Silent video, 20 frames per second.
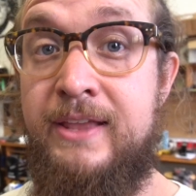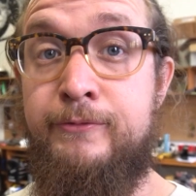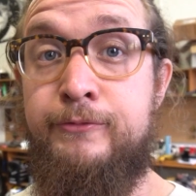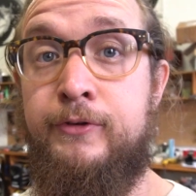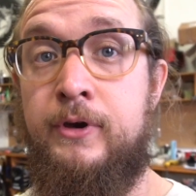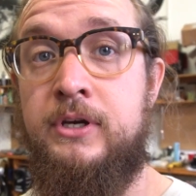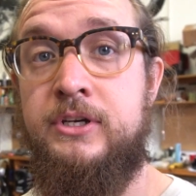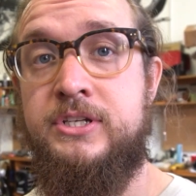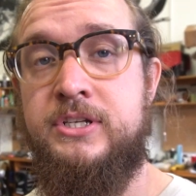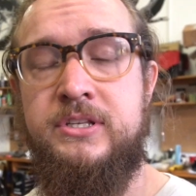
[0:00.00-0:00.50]
it
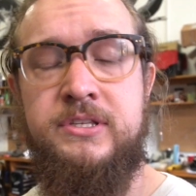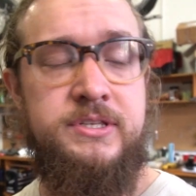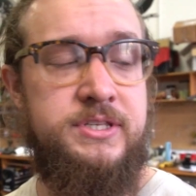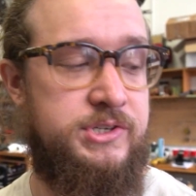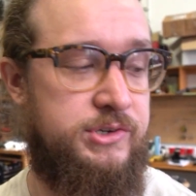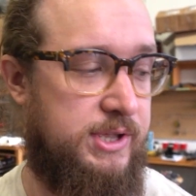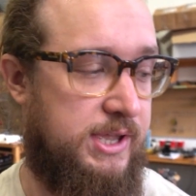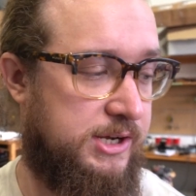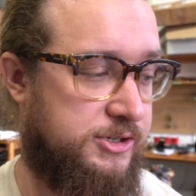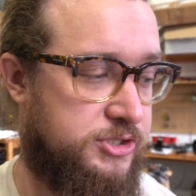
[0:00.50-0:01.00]
functions
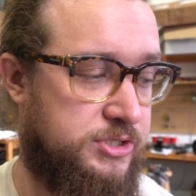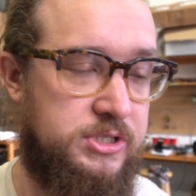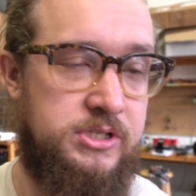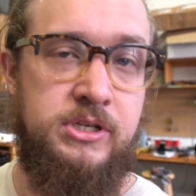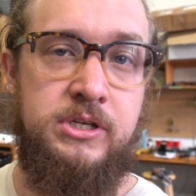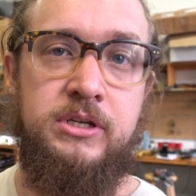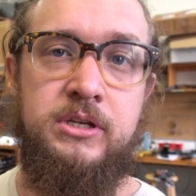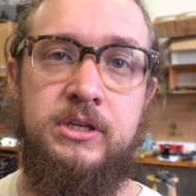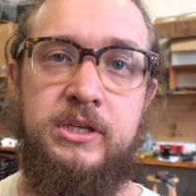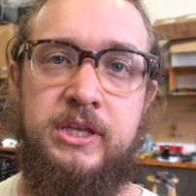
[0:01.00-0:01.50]
to
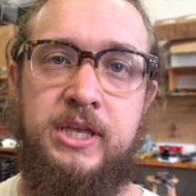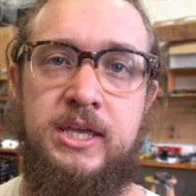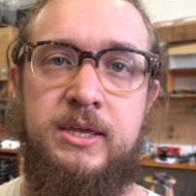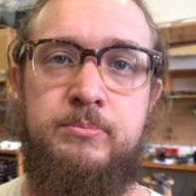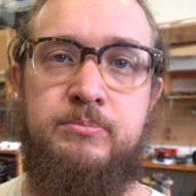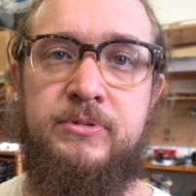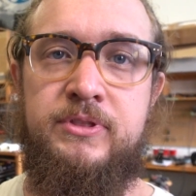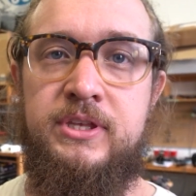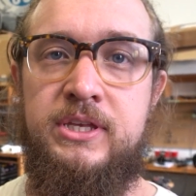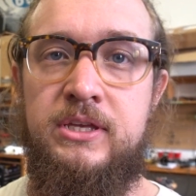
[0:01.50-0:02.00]
actually
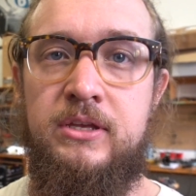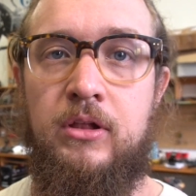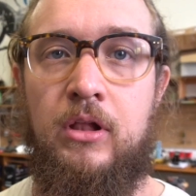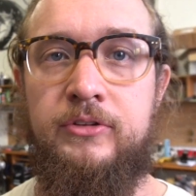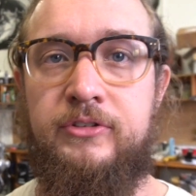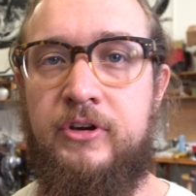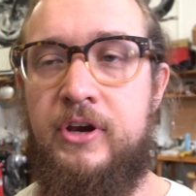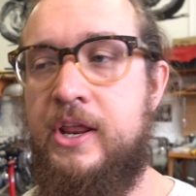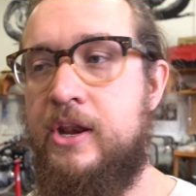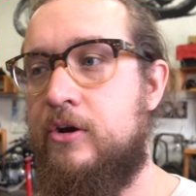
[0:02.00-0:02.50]
keep the
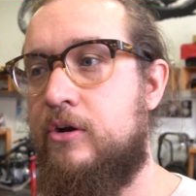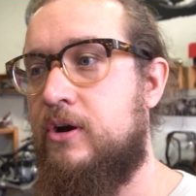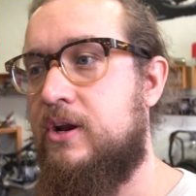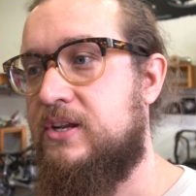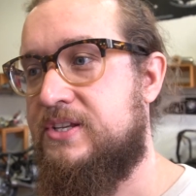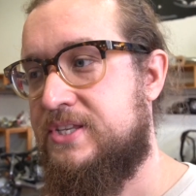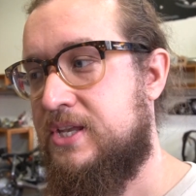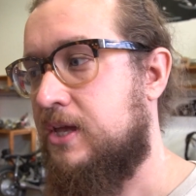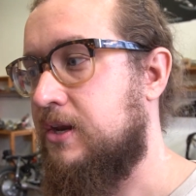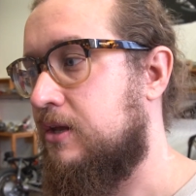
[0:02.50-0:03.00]
alternator
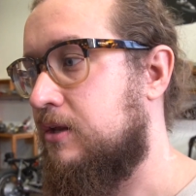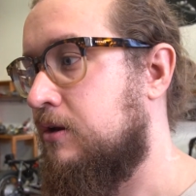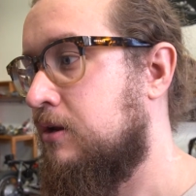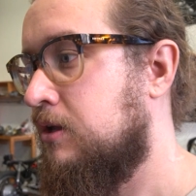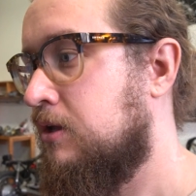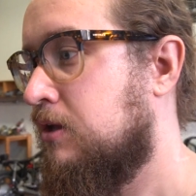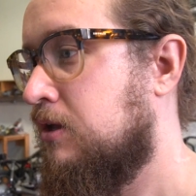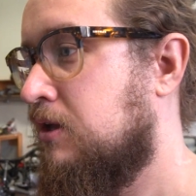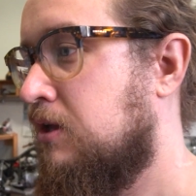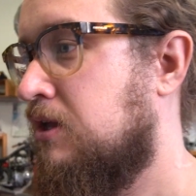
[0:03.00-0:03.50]
excited
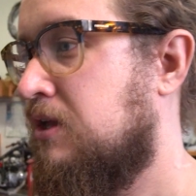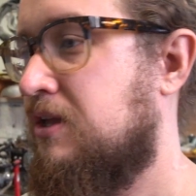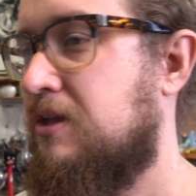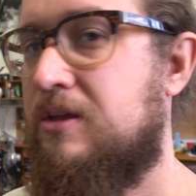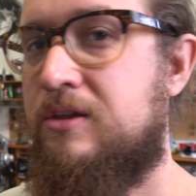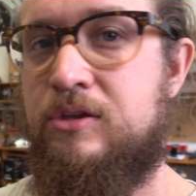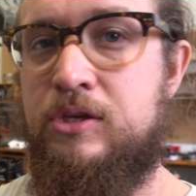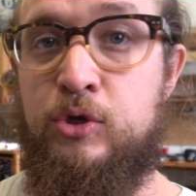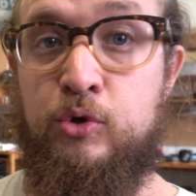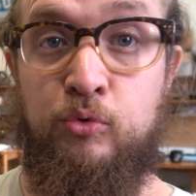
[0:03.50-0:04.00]

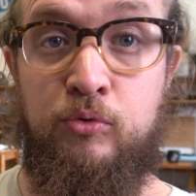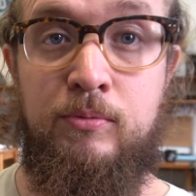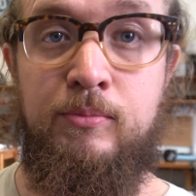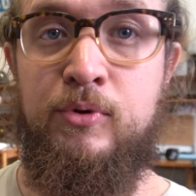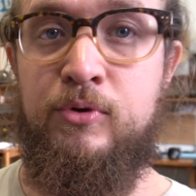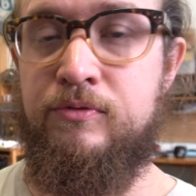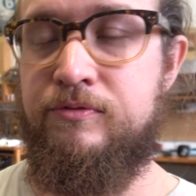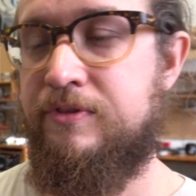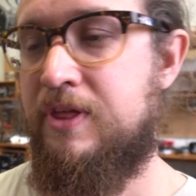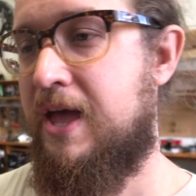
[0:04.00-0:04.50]
You
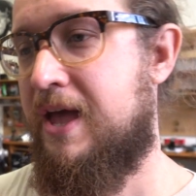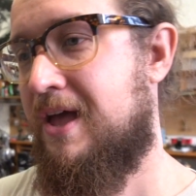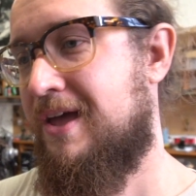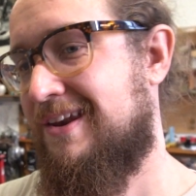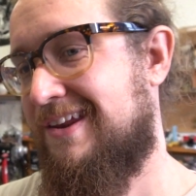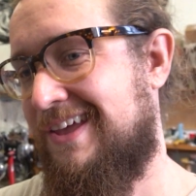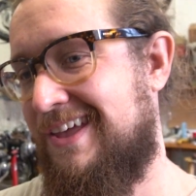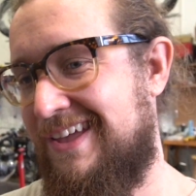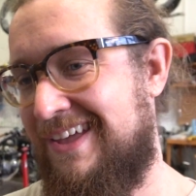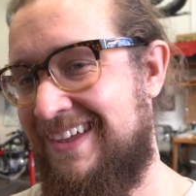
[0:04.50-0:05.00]
remove
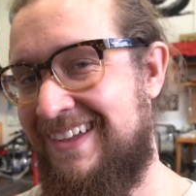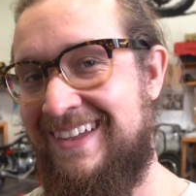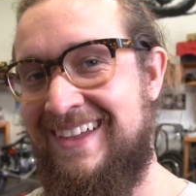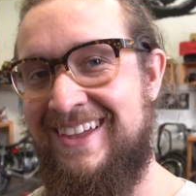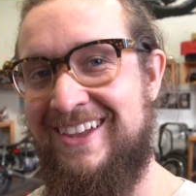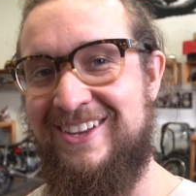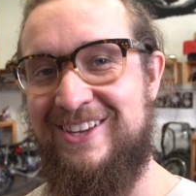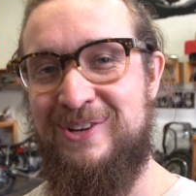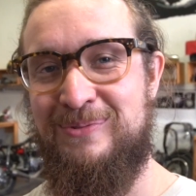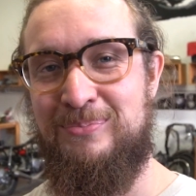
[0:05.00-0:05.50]
that,
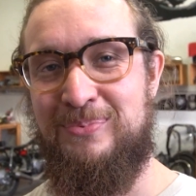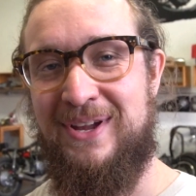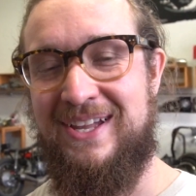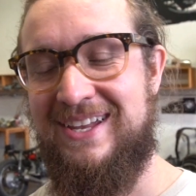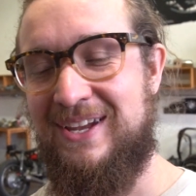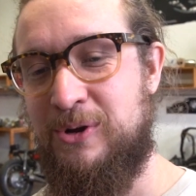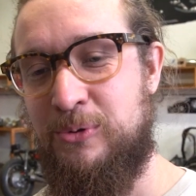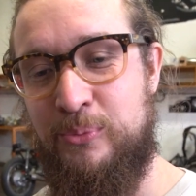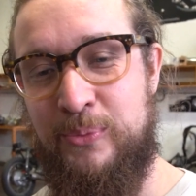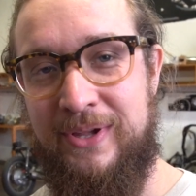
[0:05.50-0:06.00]
your
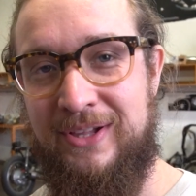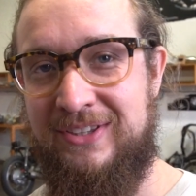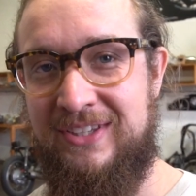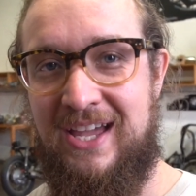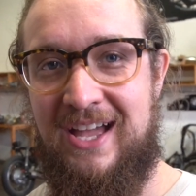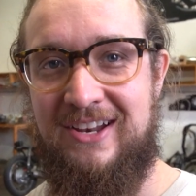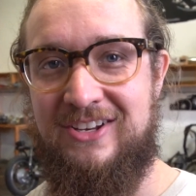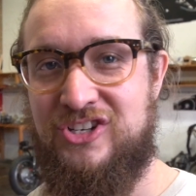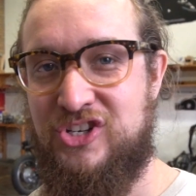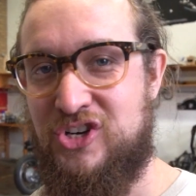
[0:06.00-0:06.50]
bike will not